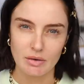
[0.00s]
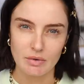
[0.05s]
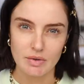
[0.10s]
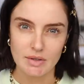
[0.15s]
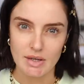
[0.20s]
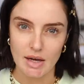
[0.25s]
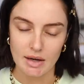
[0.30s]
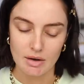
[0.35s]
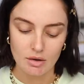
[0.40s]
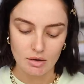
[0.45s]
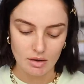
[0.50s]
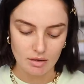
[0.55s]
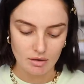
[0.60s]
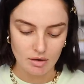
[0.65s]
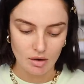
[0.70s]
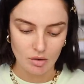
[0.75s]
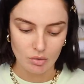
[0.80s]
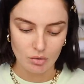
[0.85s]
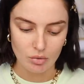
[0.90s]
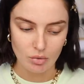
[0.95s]
off sale
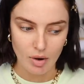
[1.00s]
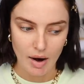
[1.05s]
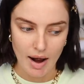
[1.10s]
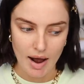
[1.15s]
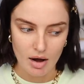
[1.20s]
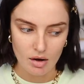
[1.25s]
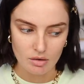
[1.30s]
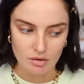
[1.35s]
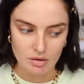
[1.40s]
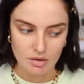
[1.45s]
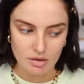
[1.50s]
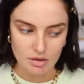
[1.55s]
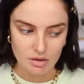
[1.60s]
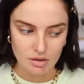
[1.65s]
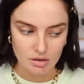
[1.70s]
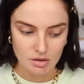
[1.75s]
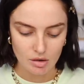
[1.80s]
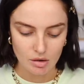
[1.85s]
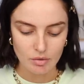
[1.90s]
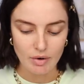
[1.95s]

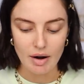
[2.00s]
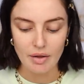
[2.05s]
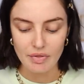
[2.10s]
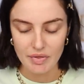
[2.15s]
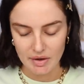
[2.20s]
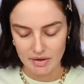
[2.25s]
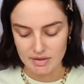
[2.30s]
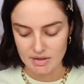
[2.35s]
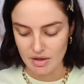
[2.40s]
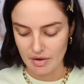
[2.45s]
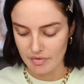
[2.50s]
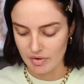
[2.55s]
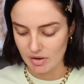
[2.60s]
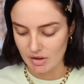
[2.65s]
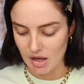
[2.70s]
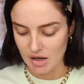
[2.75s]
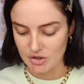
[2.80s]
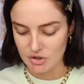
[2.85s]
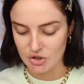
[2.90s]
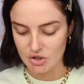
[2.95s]
around Thanksgiving
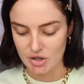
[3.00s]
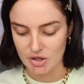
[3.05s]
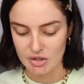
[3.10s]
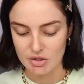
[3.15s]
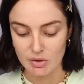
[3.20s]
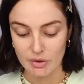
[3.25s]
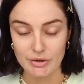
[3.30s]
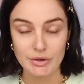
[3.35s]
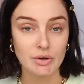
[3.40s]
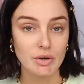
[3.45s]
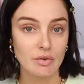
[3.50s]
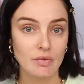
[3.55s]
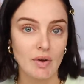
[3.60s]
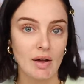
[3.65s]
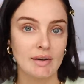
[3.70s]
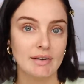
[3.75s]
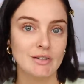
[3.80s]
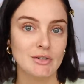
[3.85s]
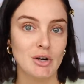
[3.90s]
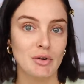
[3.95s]
last year, so I took
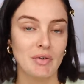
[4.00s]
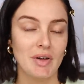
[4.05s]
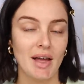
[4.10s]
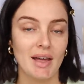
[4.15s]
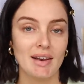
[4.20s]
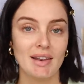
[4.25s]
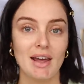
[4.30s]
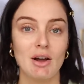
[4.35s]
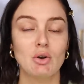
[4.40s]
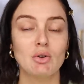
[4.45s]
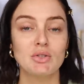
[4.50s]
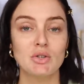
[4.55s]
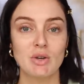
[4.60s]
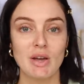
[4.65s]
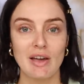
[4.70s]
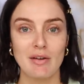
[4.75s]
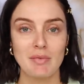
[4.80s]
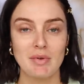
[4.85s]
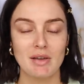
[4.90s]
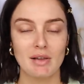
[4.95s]
advantage of it, and they also
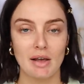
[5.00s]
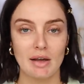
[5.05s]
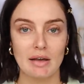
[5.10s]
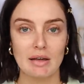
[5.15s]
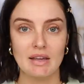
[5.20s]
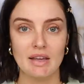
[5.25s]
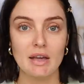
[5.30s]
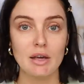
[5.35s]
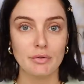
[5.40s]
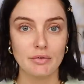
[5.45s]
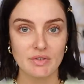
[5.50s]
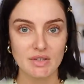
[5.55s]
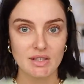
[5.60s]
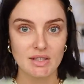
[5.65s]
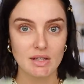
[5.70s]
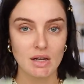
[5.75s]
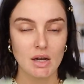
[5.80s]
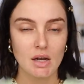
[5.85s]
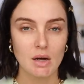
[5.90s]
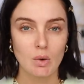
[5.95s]
gave me like
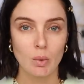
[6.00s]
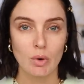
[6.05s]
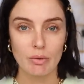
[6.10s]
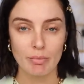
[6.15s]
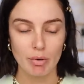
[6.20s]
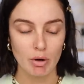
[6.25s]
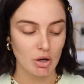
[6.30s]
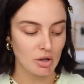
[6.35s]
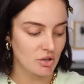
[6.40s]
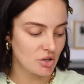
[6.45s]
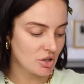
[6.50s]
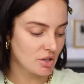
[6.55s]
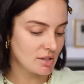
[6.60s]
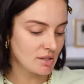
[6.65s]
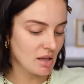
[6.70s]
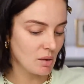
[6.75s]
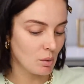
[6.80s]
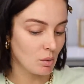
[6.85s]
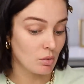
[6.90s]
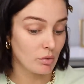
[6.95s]
gifts with purchase
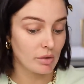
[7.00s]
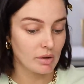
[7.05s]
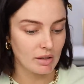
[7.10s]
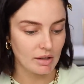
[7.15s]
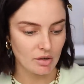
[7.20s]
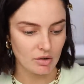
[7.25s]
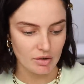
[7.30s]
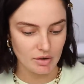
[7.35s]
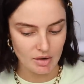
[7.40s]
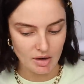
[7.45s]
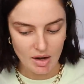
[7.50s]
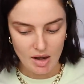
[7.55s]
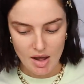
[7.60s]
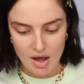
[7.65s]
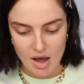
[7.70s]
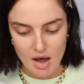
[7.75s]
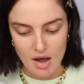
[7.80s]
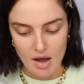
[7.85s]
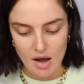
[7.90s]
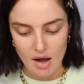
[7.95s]
that were really good.
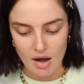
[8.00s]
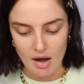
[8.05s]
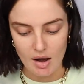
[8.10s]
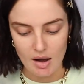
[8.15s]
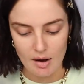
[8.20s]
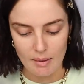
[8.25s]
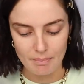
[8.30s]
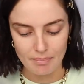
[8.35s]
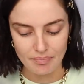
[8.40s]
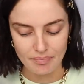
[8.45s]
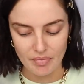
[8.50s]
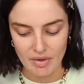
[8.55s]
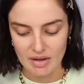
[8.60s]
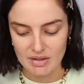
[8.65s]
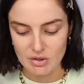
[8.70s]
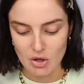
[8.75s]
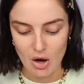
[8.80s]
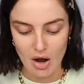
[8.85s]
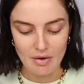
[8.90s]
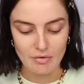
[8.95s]

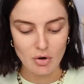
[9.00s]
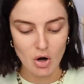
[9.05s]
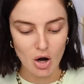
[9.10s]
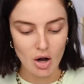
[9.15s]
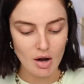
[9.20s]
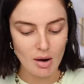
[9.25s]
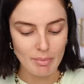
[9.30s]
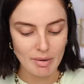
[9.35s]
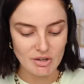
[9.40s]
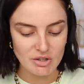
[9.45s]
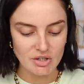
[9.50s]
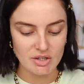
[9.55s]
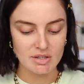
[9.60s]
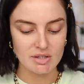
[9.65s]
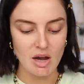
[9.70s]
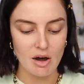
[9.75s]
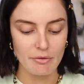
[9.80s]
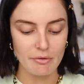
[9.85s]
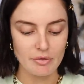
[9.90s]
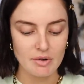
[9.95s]
So I've got a bunch of
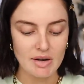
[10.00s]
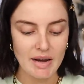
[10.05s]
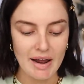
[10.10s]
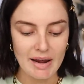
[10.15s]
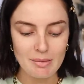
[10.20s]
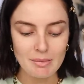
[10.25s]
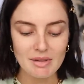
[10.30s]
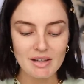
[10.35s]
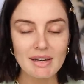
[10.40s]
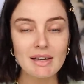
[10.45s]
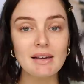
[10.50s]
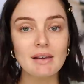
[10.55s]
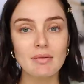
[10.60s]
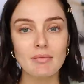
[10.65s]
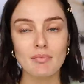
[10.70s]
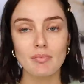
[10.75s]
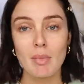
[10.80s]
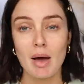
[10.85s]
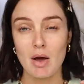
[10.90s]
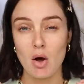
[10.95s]
stuff, namely
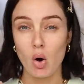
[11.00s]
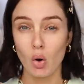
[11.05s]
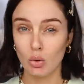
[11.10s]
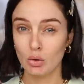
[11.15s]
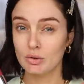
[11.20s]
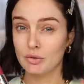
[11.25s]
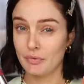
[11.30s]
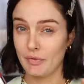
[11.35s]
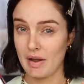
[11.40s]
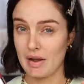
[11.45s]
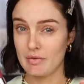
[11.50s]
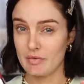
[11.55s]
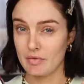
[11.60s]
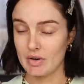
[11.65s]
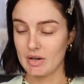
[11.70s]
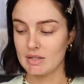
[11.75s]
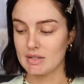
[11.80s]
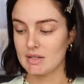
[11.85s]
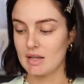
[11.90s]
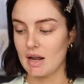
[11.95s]
my old
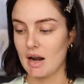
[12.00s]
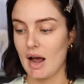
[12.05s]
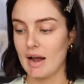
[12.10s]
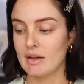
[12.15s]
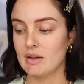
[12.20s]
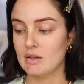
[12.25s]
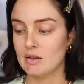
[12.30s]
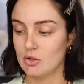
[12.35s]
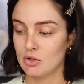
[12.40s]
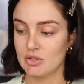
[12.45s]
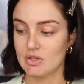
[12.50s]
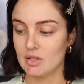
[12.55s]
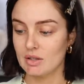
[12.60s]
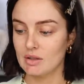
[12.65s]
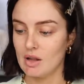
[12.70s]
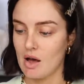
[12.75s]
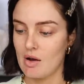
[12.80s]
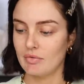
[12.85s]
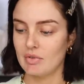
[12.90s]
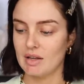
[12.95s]
favorites that I used to
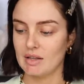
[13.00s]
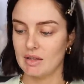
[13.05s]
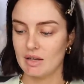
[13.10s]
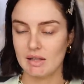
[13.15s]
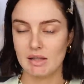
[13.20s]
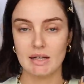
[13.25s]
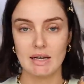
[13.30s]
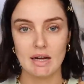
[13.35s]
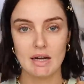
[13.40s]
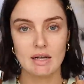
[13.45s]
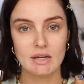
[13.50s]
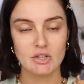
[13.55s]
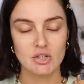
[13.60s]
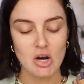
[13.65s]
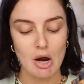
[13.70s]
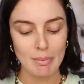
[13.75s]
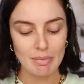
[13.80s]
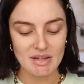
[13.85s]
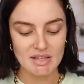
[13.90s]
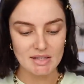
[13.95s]
love, like the Clinique
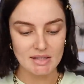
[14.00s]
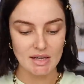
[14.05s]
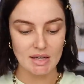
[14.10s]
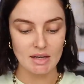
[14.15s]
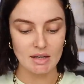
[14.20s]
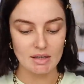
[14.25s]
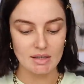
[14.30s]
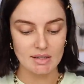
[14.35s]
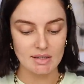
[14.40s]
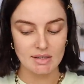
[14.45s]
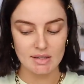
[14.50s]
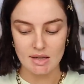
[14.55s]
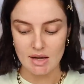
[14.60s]
Chubby Sticks,